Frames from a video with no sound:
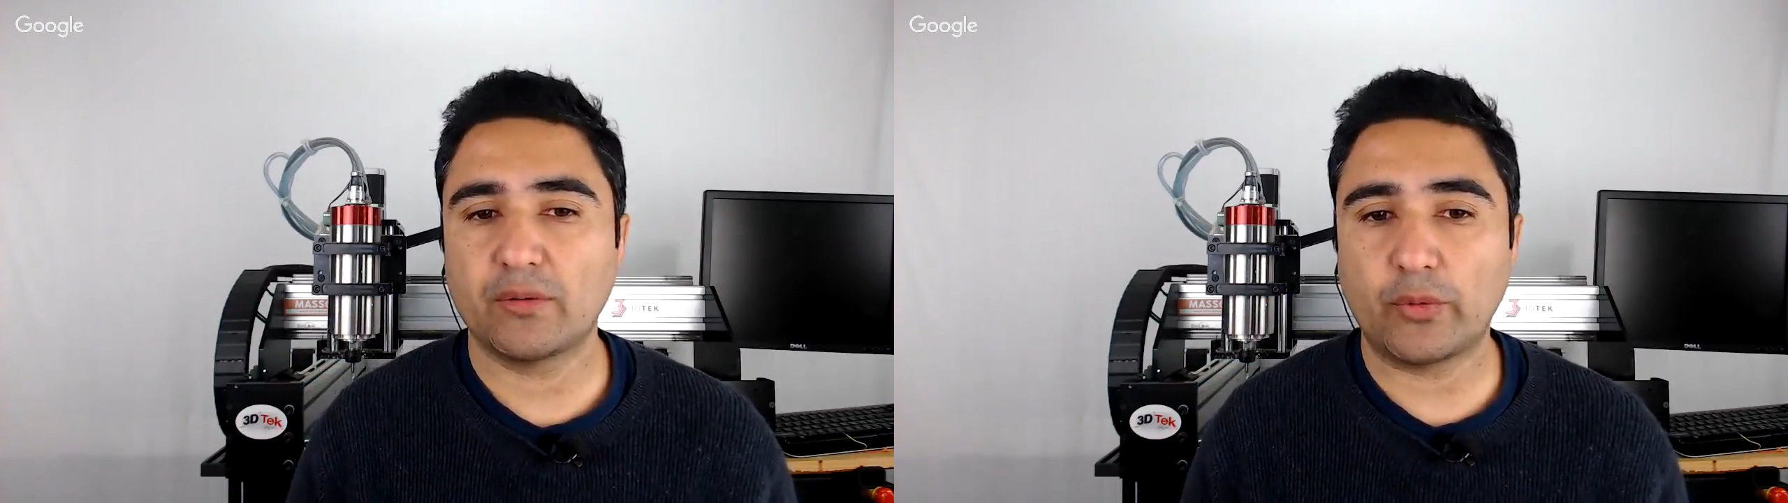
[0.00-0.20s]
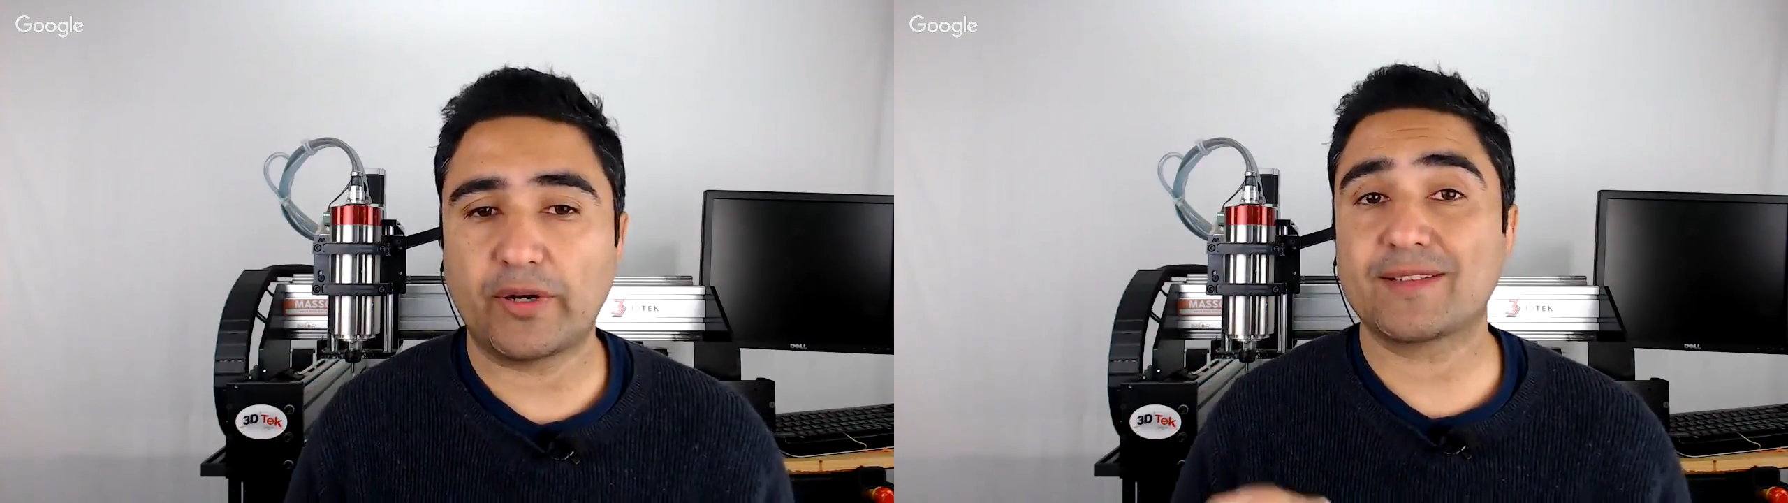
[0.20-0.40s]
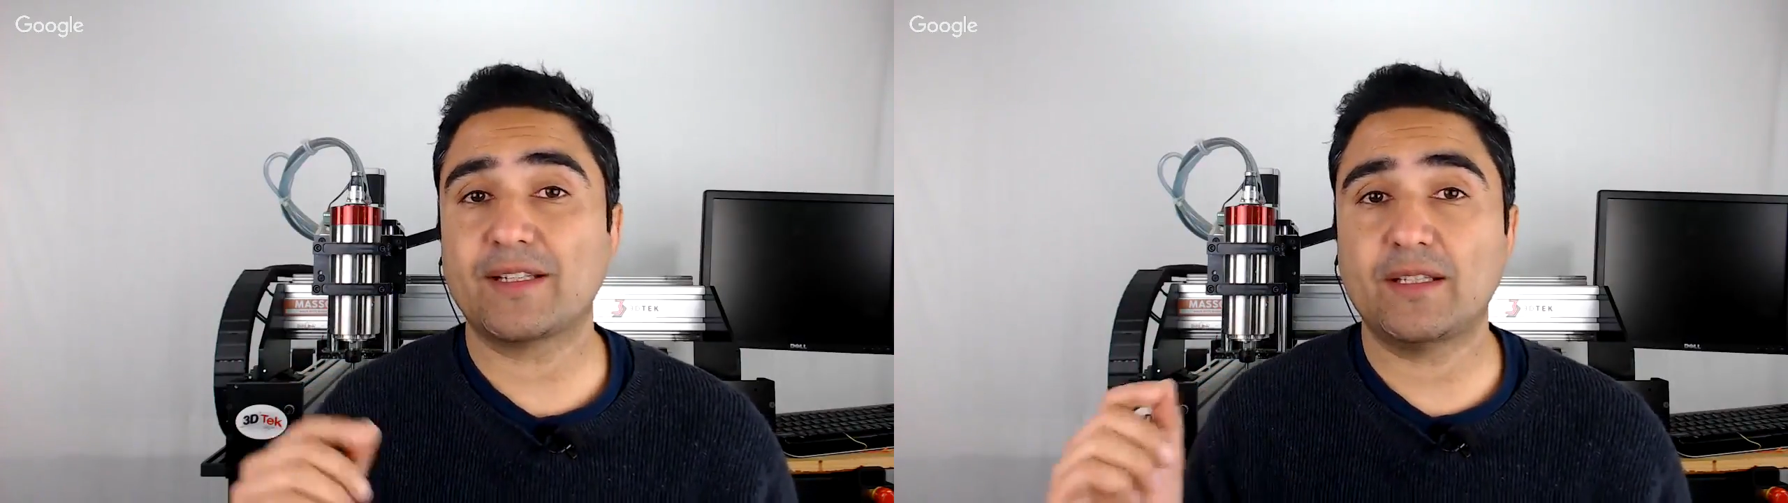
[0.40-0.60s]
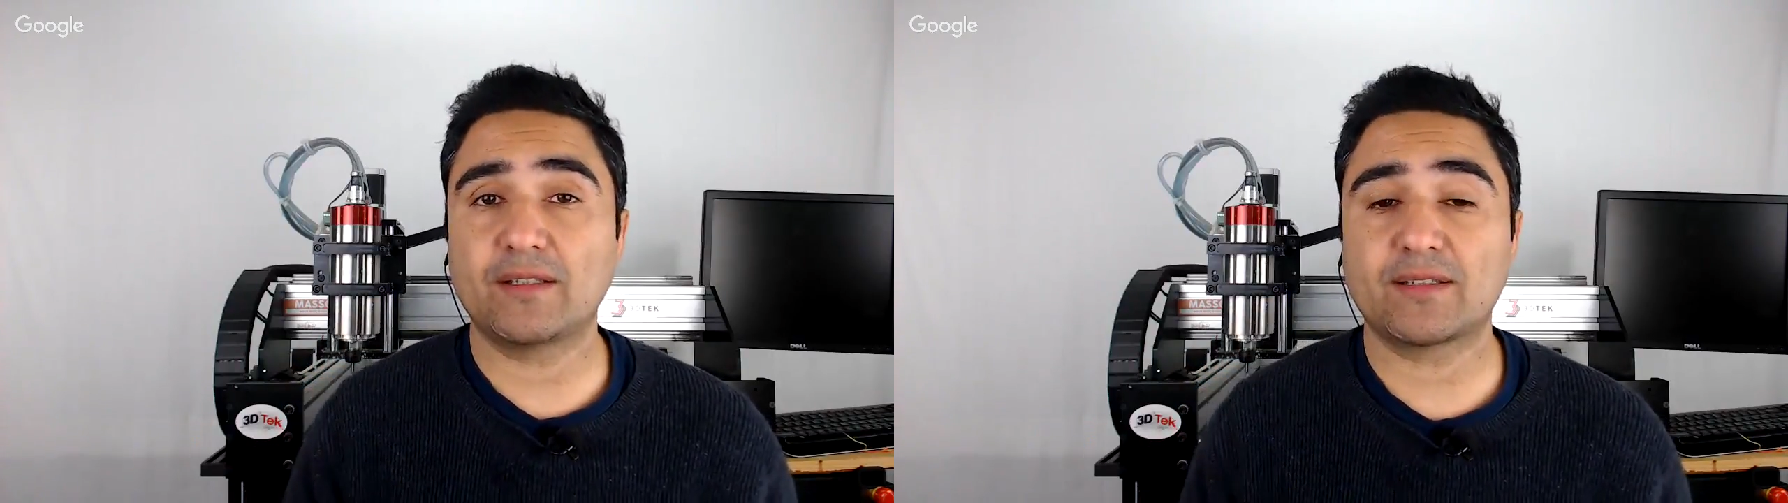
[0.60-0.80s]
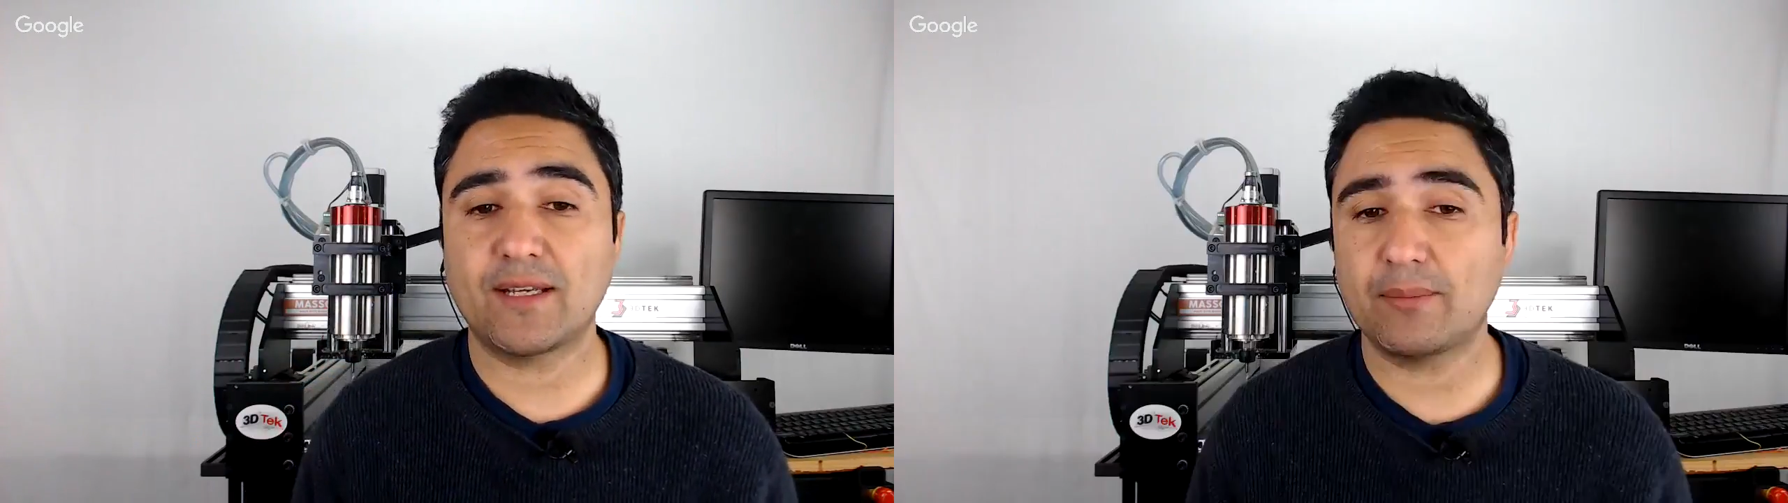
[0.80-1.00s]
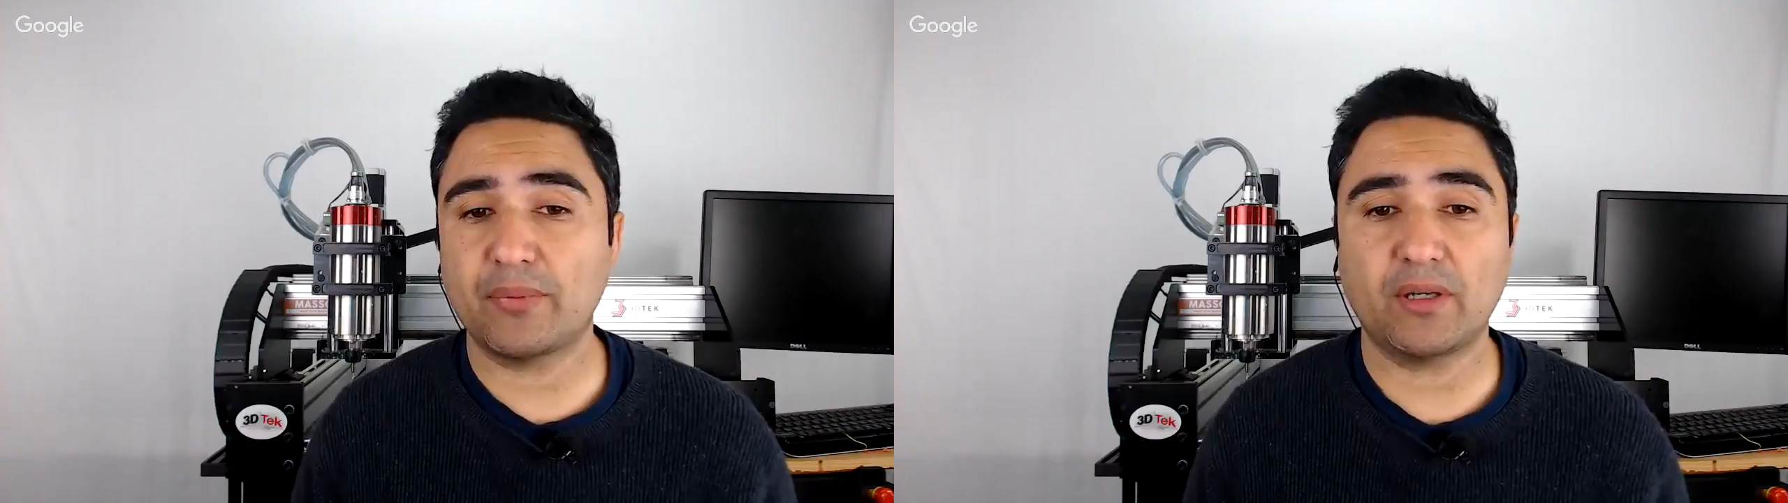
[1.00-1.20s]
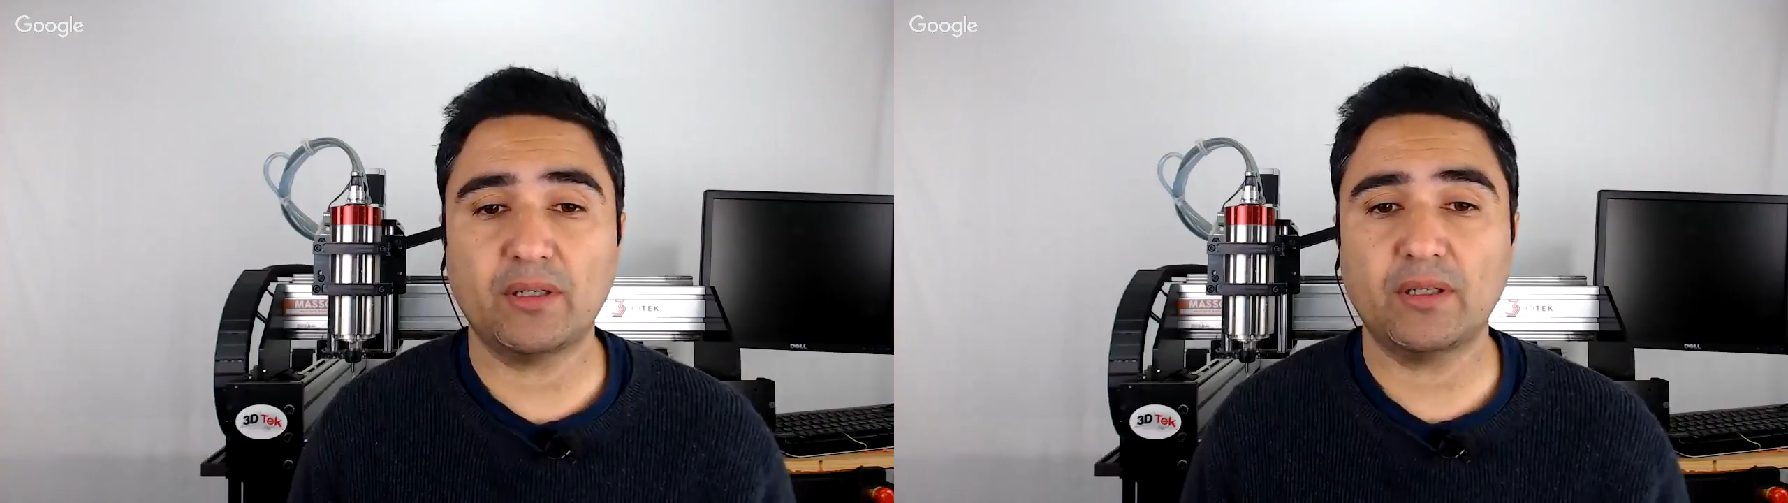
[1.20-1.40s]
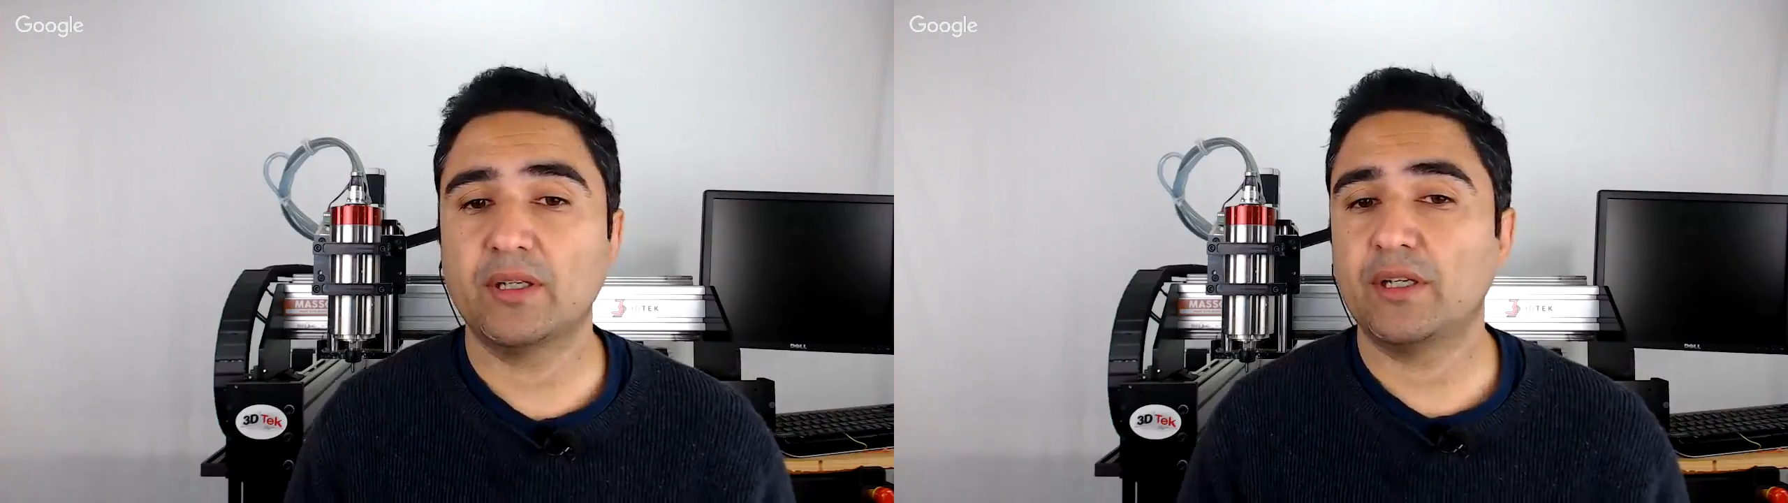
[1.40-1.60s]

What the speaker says: Whereas in the stepper,